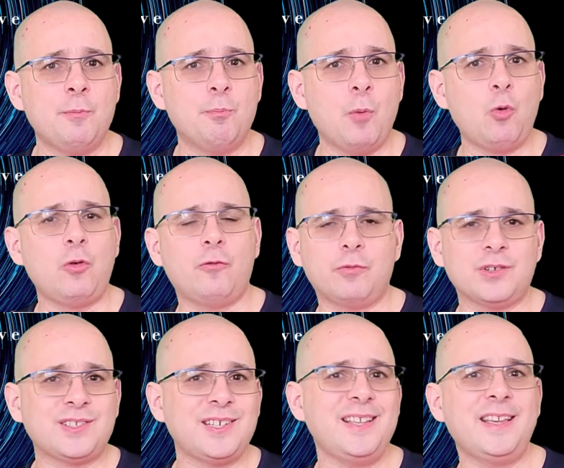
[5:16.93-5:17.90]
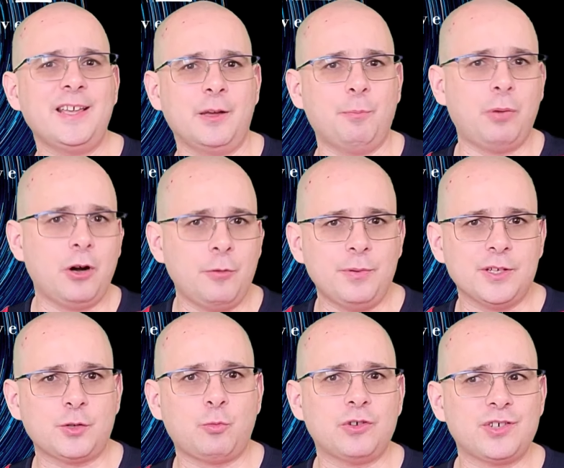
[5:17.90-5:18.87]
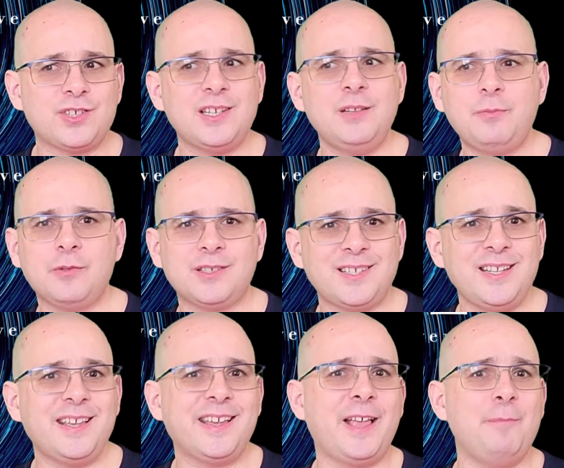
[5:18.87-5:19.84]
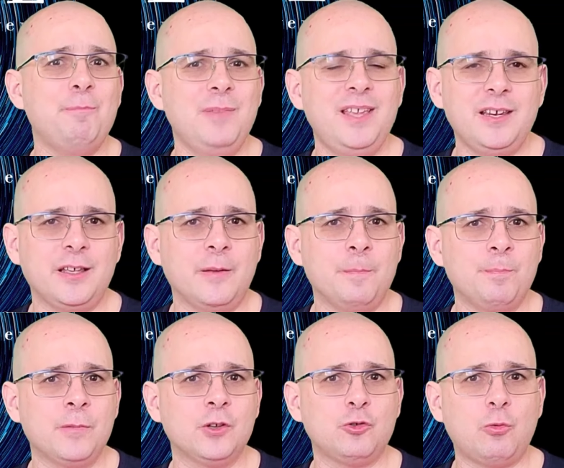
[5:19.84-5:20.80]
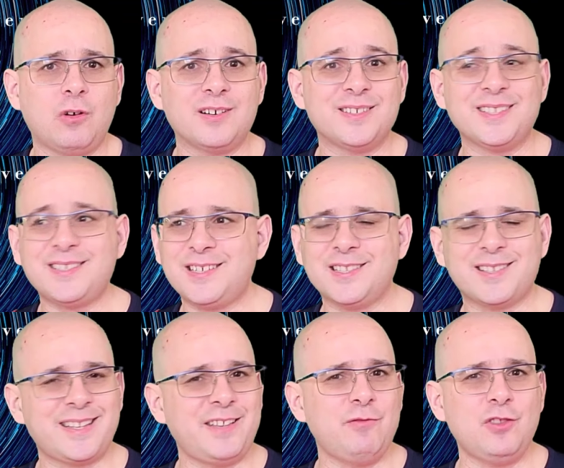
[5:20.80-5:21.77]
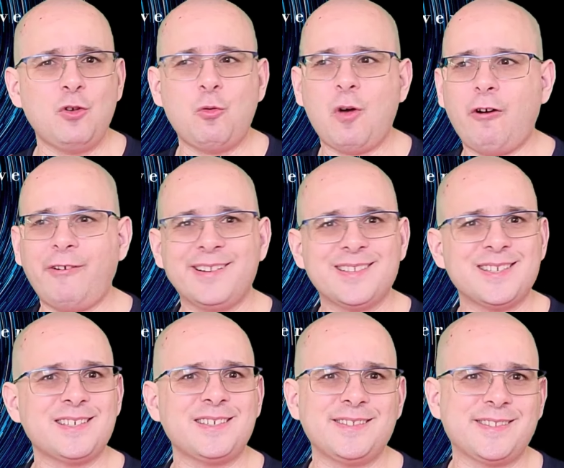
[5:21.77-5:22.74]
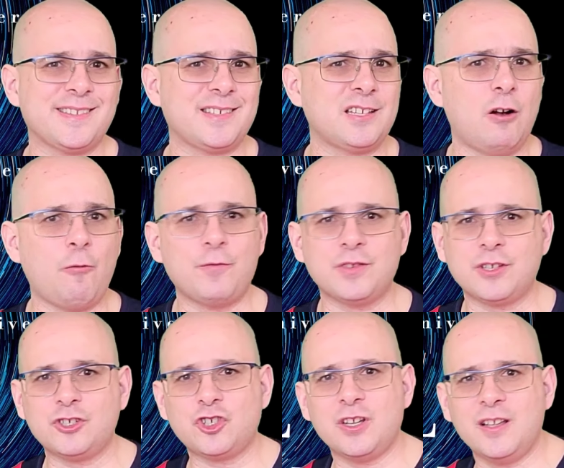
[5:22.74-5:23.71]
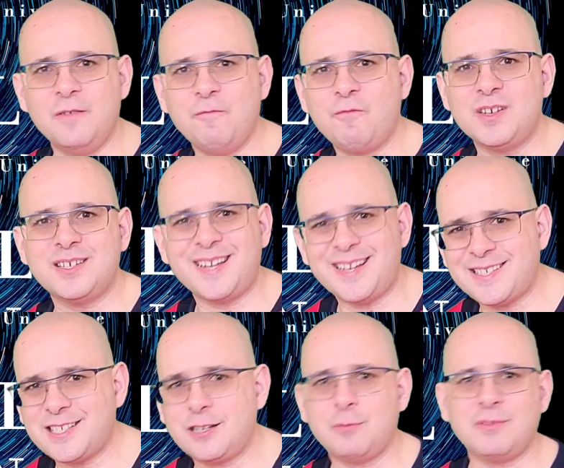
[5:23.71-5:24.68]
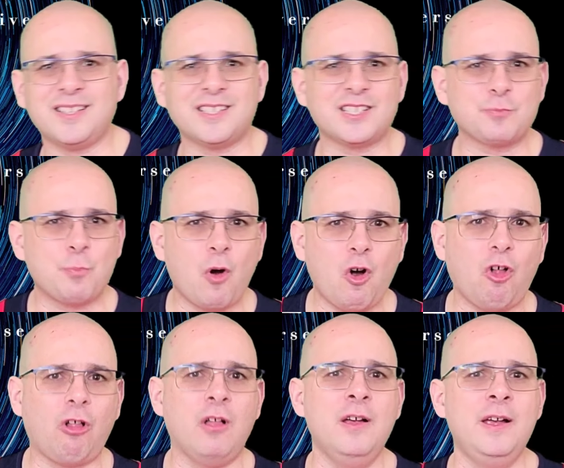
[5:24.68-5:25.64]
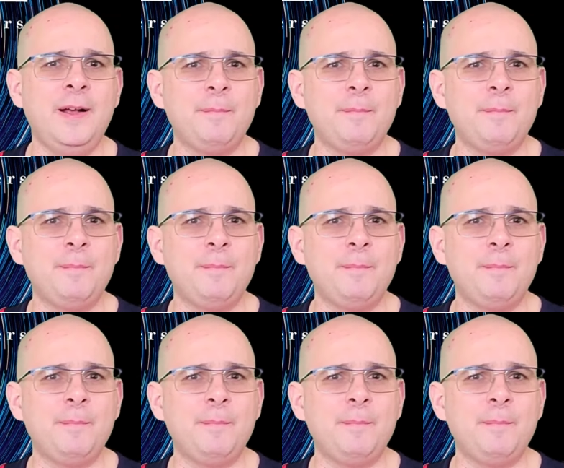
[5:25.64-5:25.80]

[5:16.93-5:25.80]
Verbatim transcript: motive, we're seeking purpose, we're see seeking a meaning to our existence, even though our existence itself is such an infinitesimally small